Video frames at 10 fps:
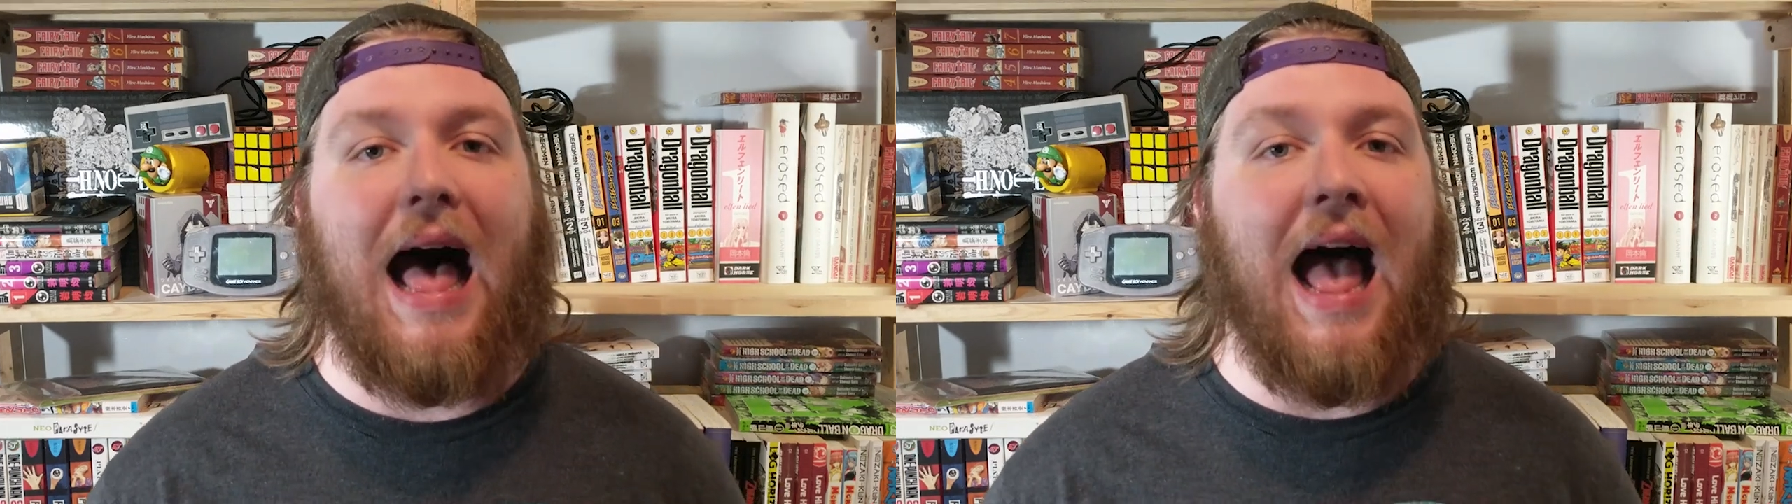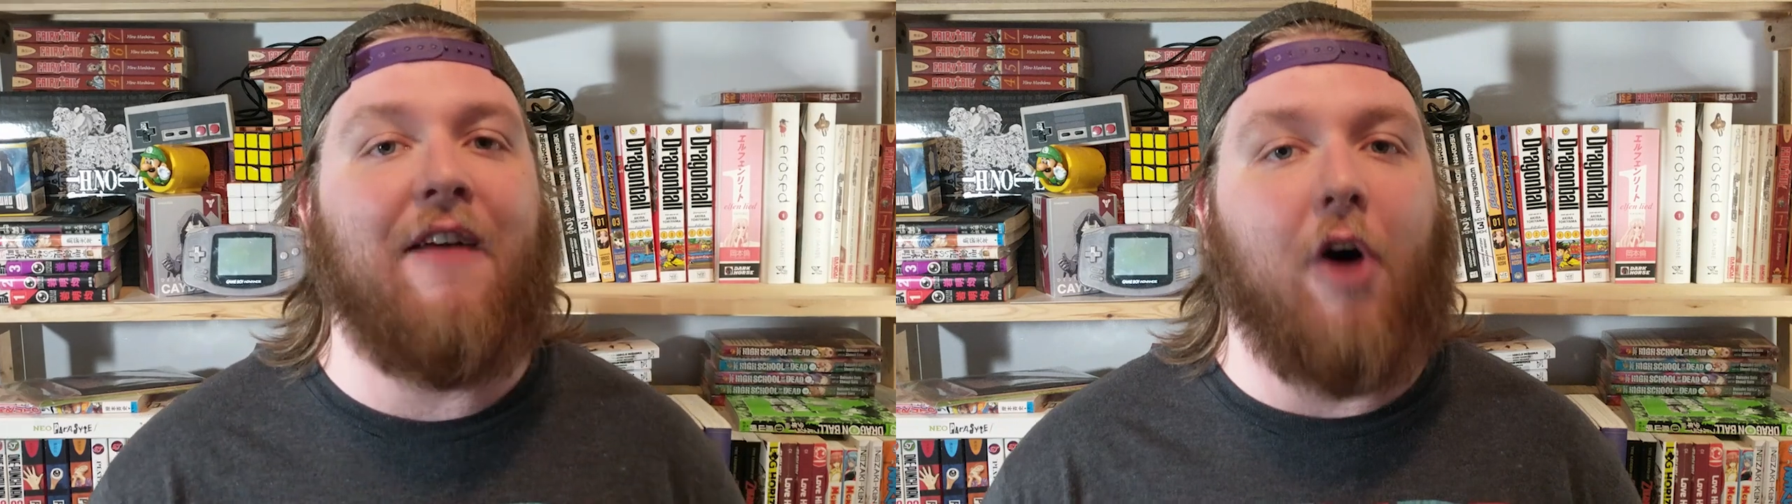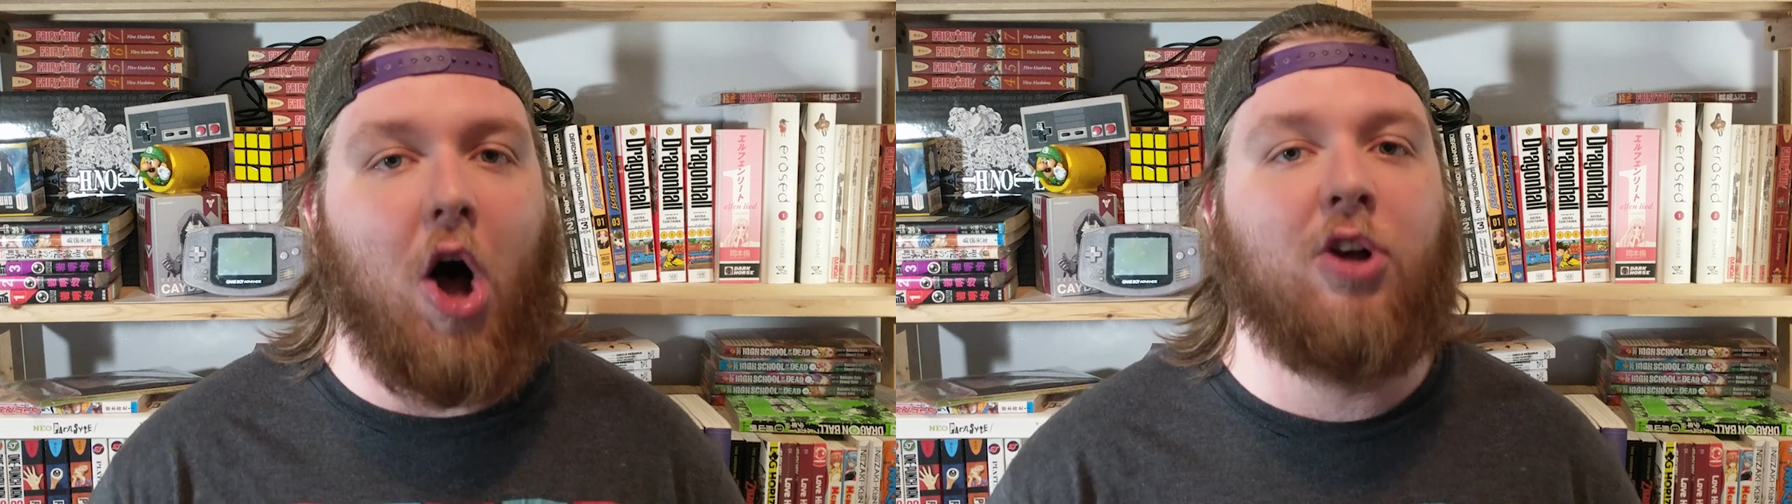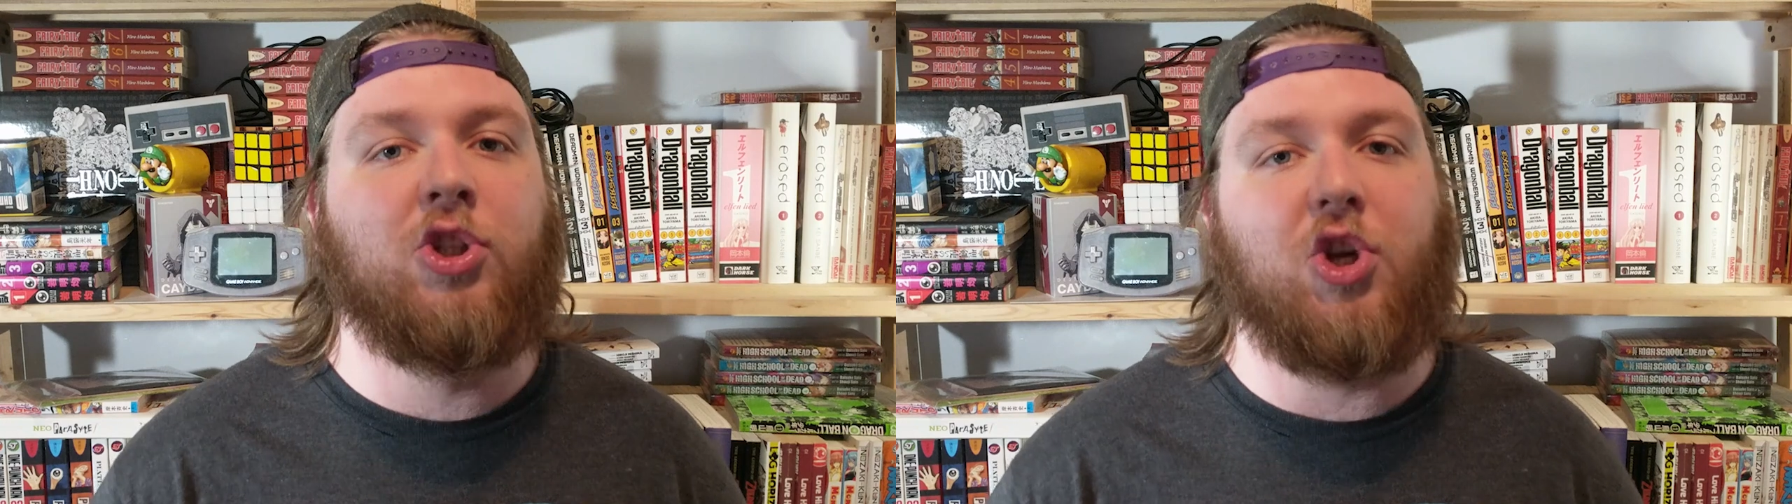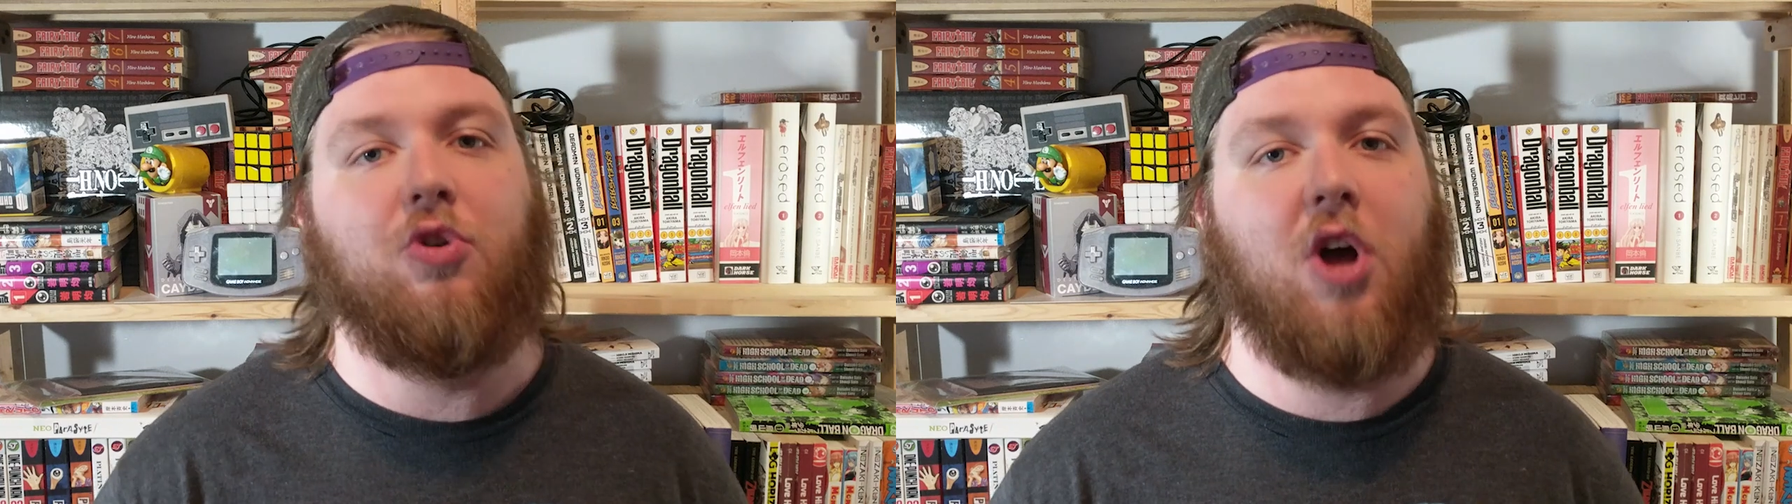I have
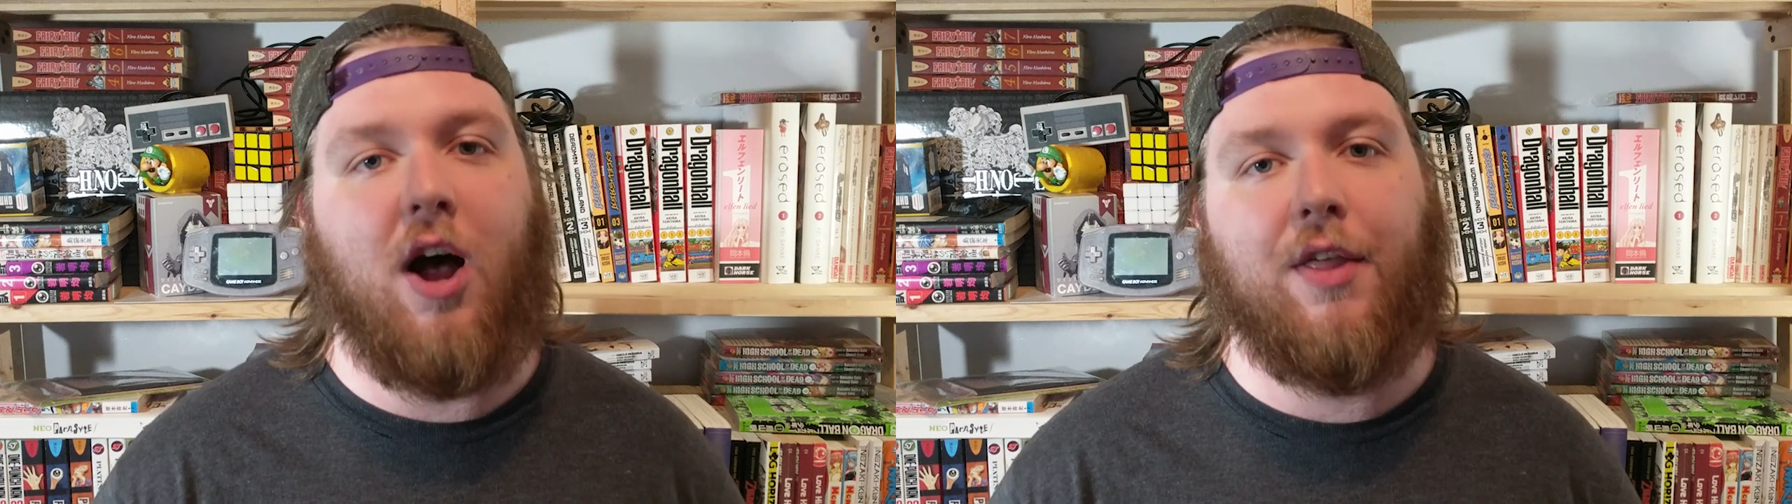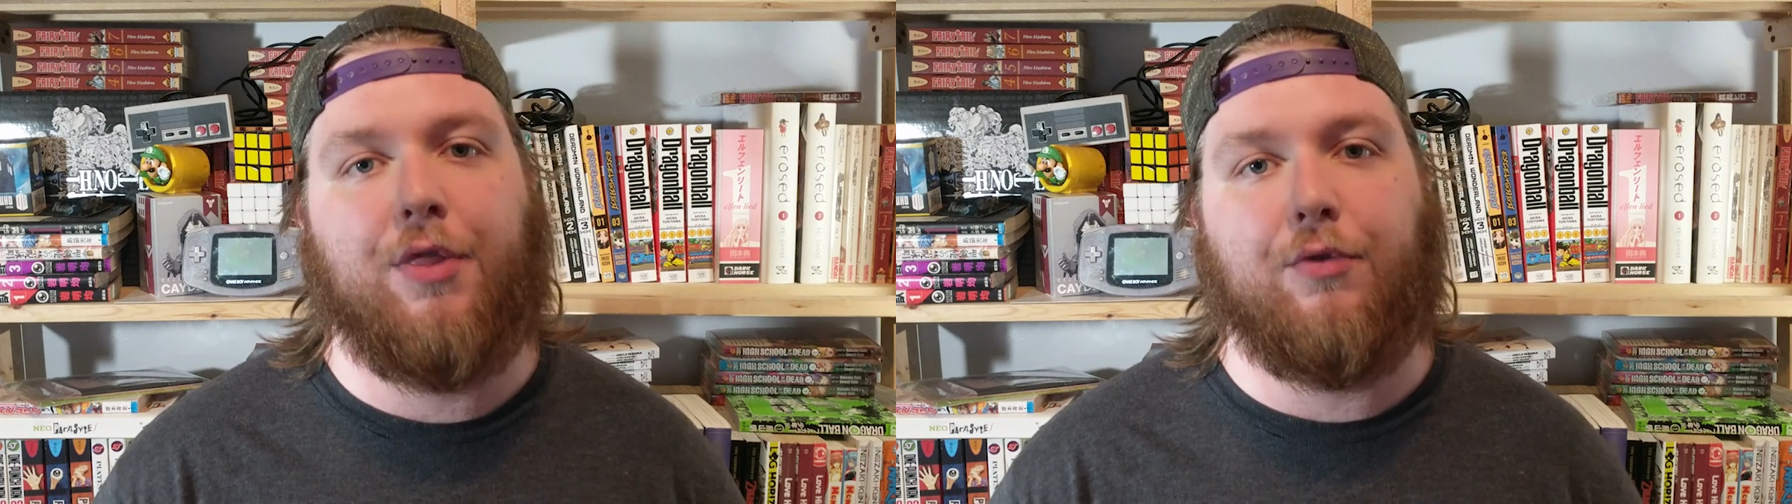also gone